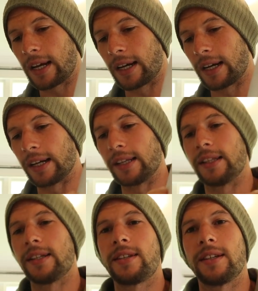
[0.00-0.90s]

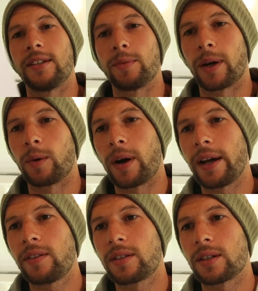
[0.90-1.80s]
And this is my
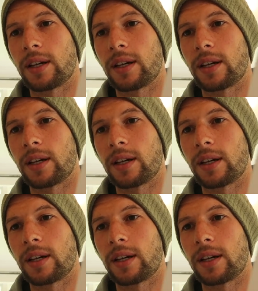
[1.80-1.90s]
wife's,